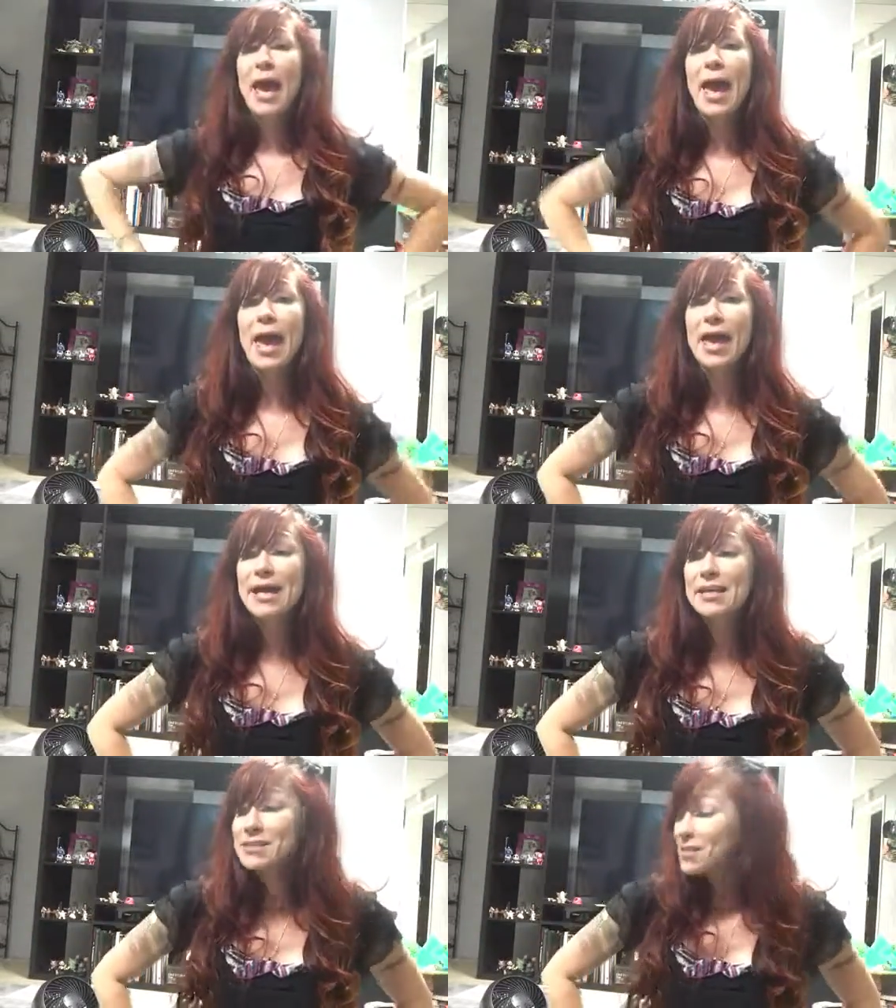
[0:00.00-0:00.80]

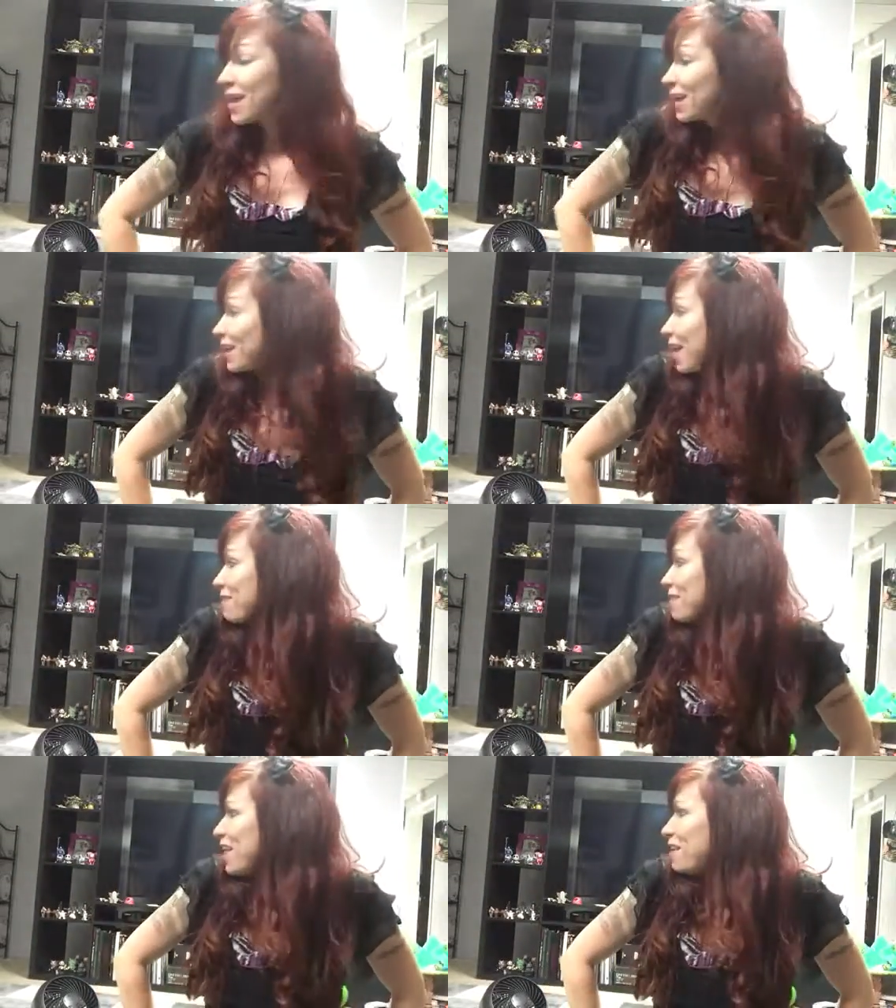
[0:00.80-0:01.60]
and I
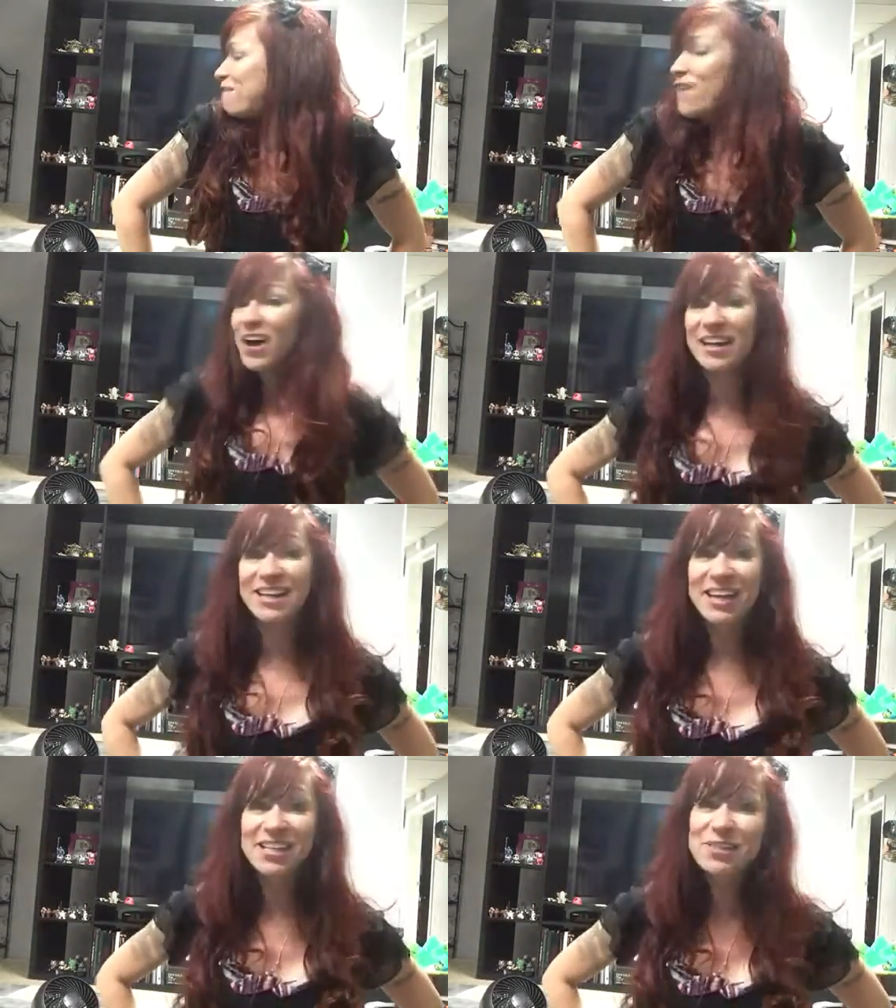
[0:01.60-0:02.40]
have a lot of
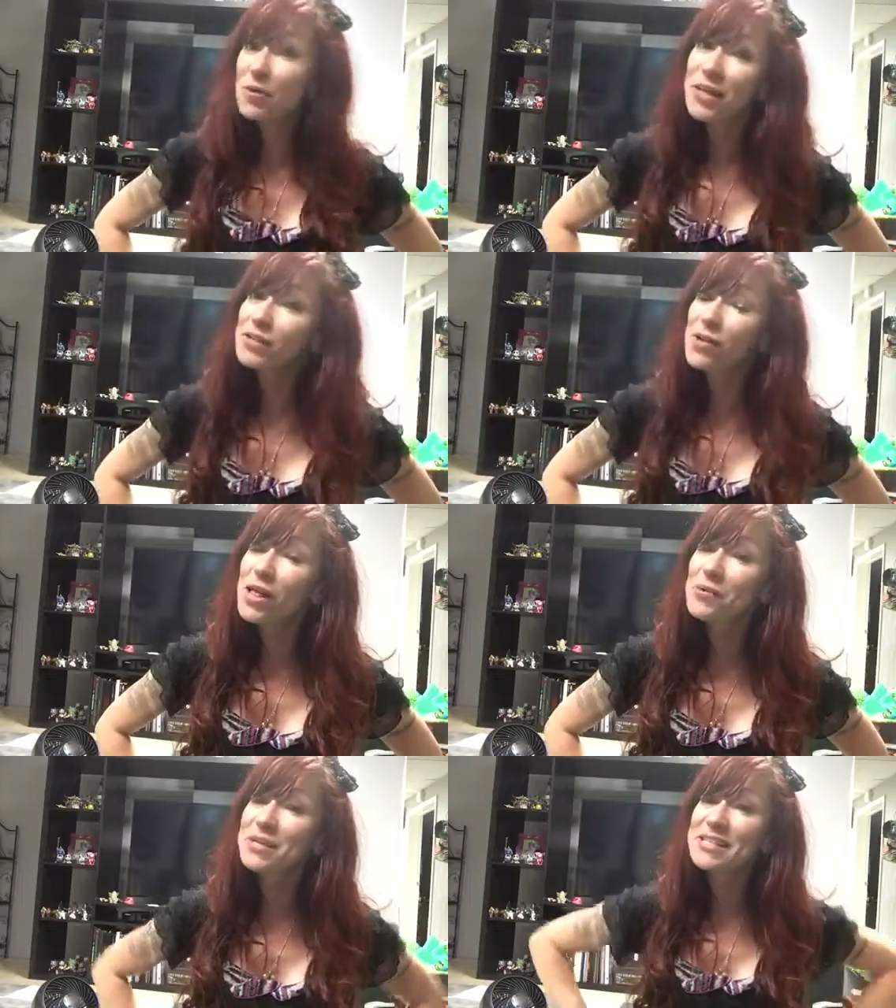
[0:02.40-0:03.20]
fun. So that's all
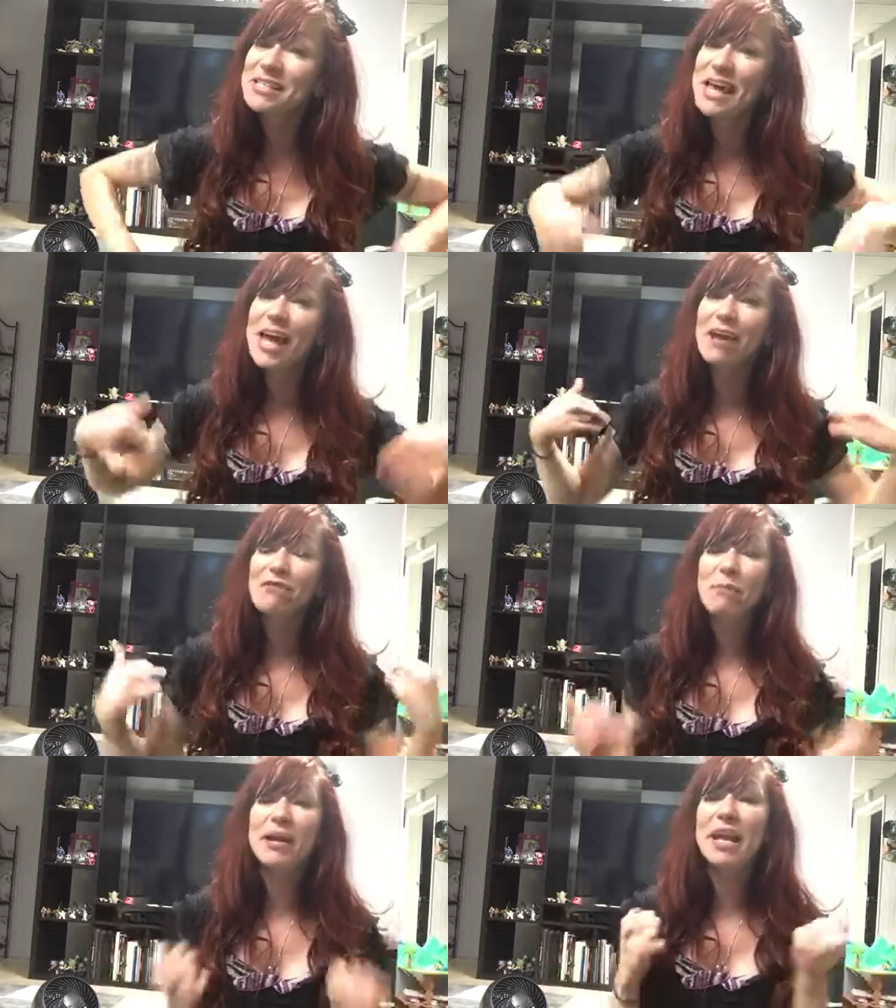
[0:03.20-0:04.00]
I wanted to say.
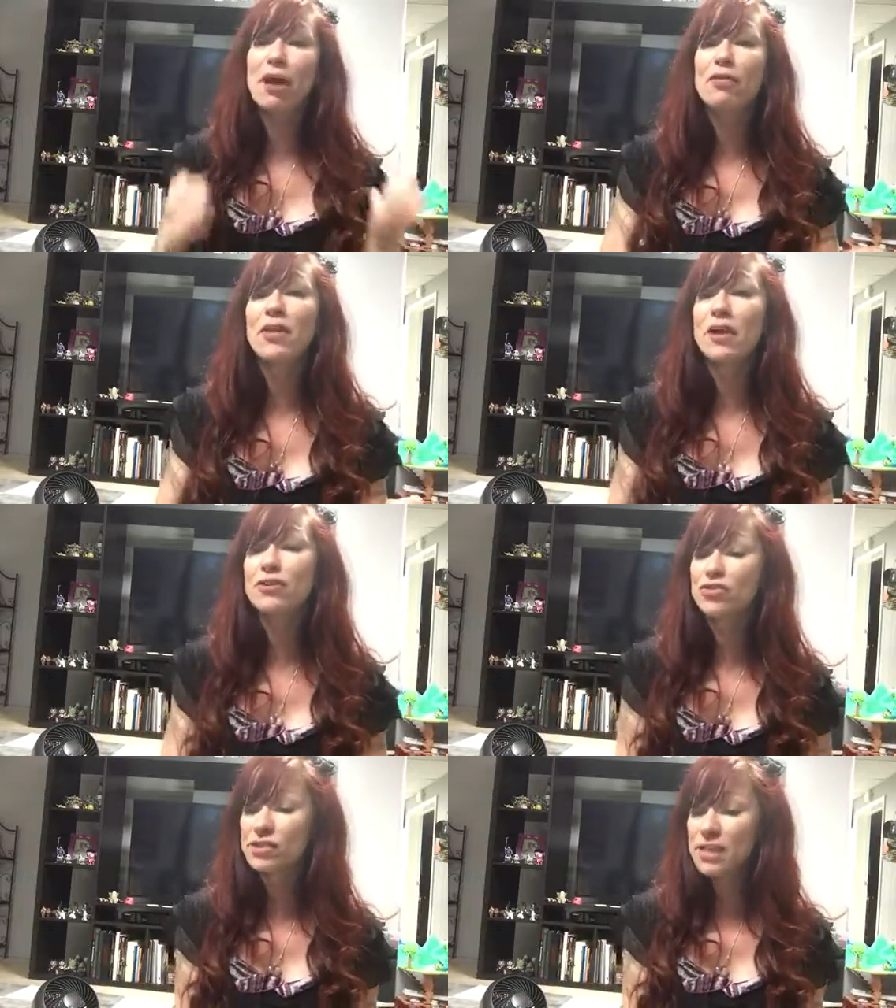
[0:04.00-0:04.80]
Everybody out
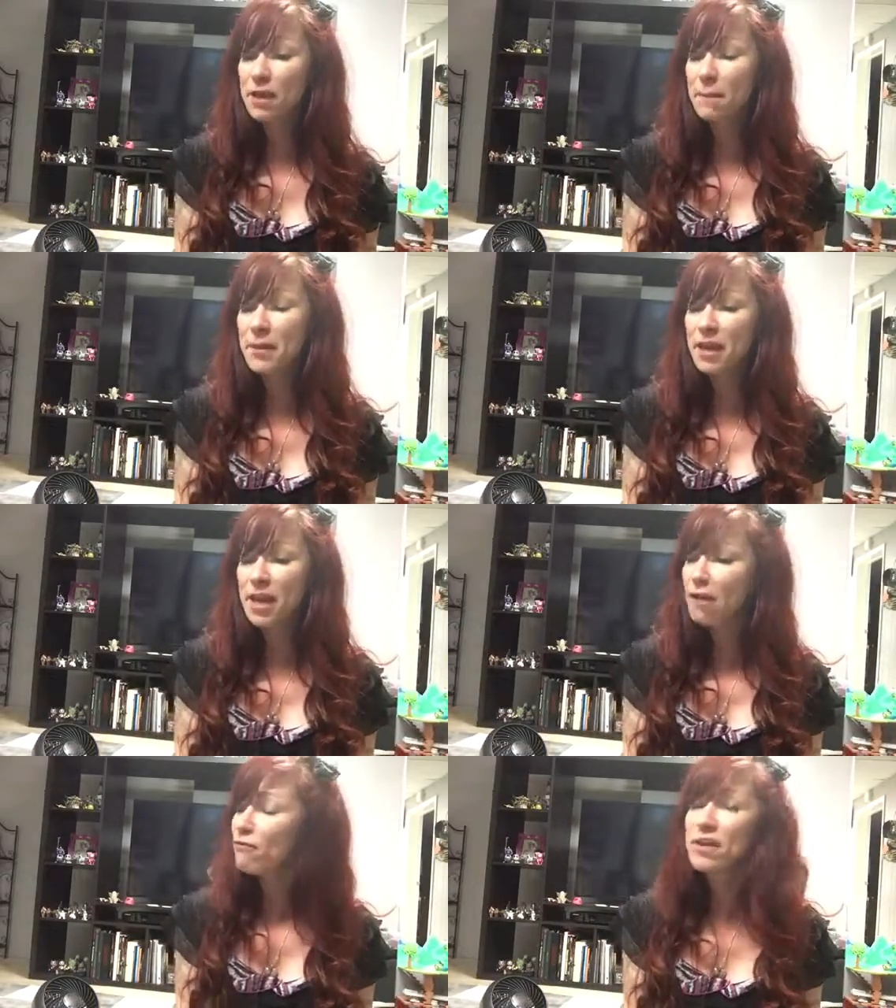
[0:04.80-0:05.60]
there, just take a
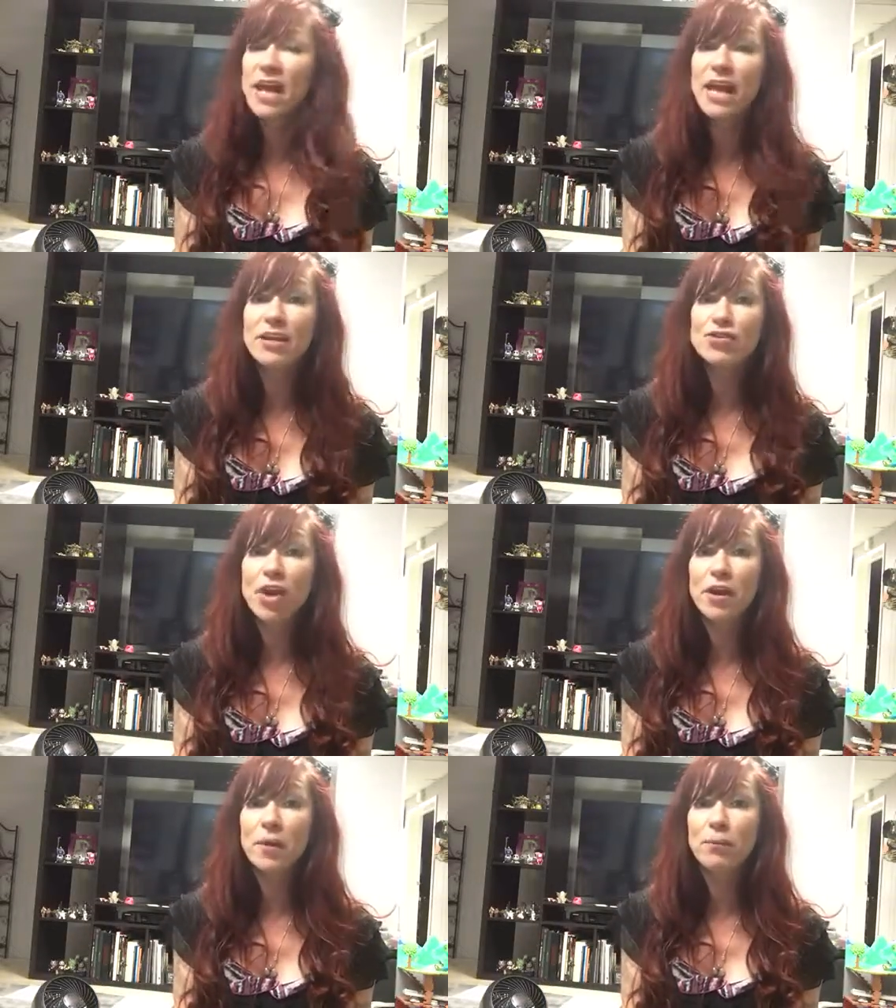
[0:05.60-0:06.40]
minute every day to
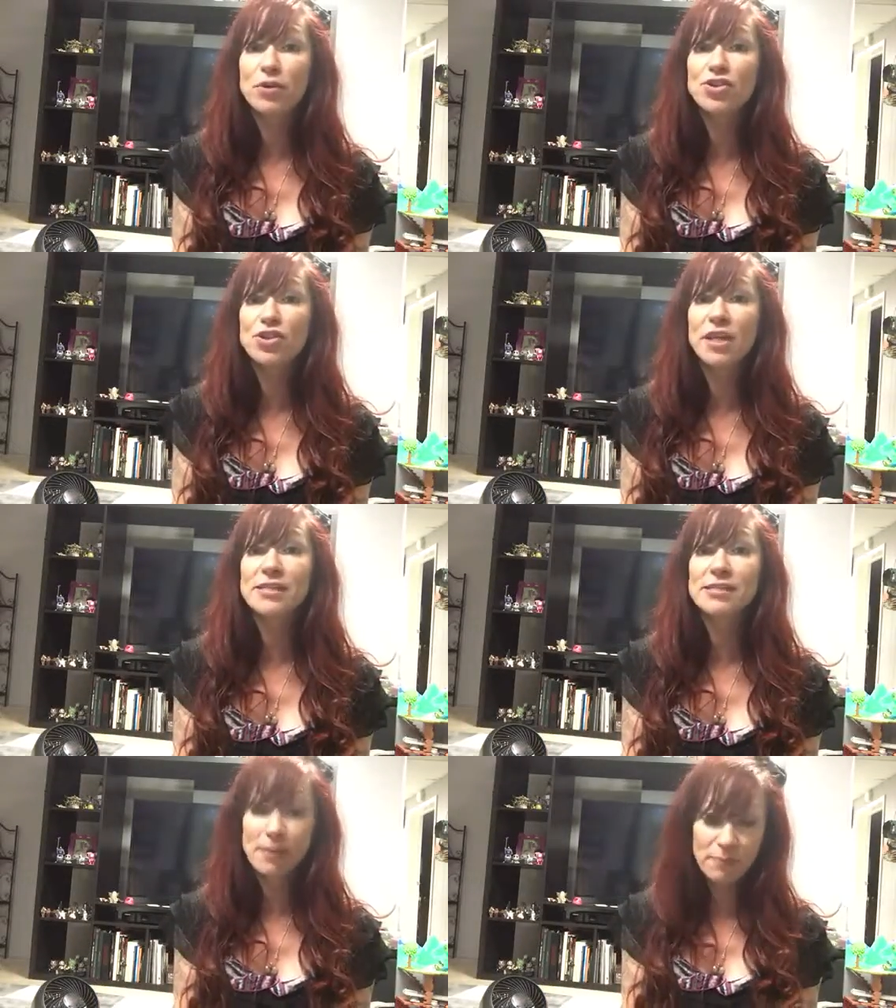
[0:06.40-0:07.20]
try to
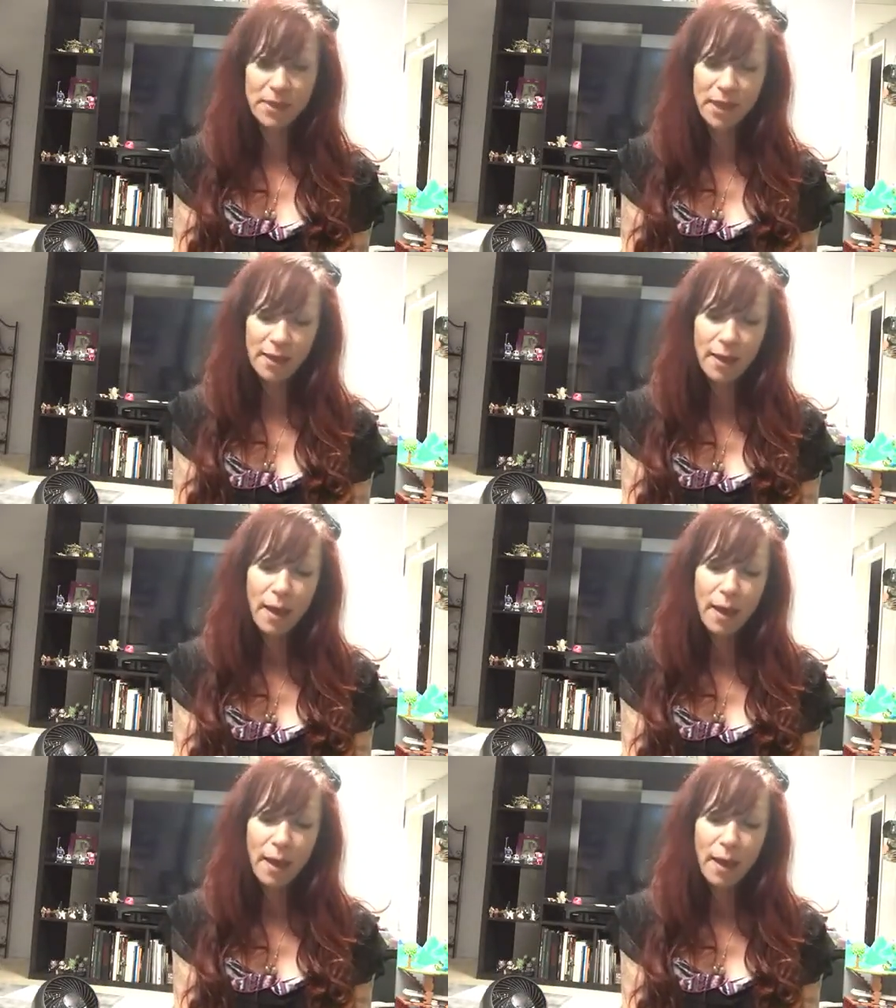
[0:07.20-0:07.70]
appreciate something.